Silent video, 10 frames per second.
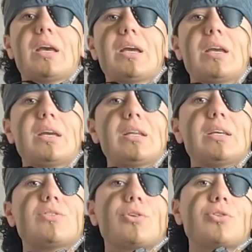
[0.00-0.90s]
It
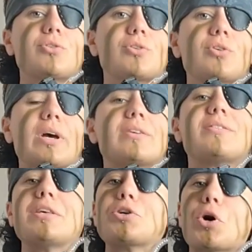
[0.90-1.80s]
is also known as
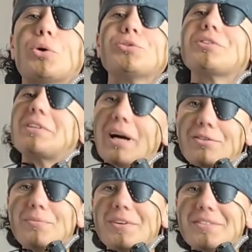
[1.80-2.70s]
the Colt
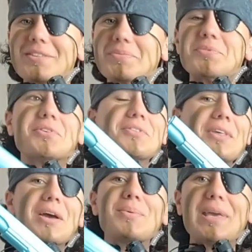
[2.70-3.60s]
Government. So
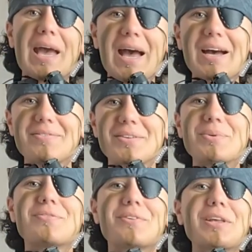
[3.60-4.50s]
there we have it.
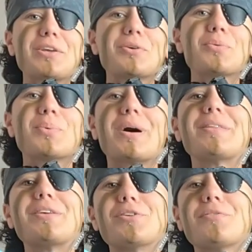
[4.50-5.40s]
We finally know why
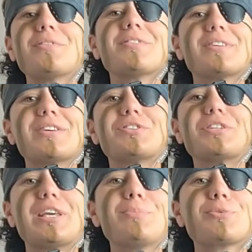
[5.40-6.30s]
the
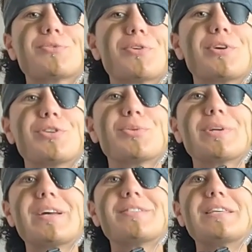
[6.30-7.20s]
novelization keeps referring to it
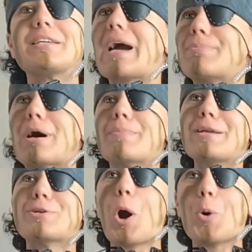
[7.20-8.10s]
as the
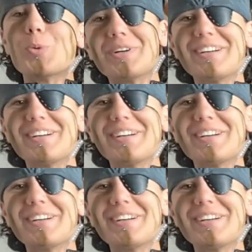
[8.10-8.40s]
Governmento.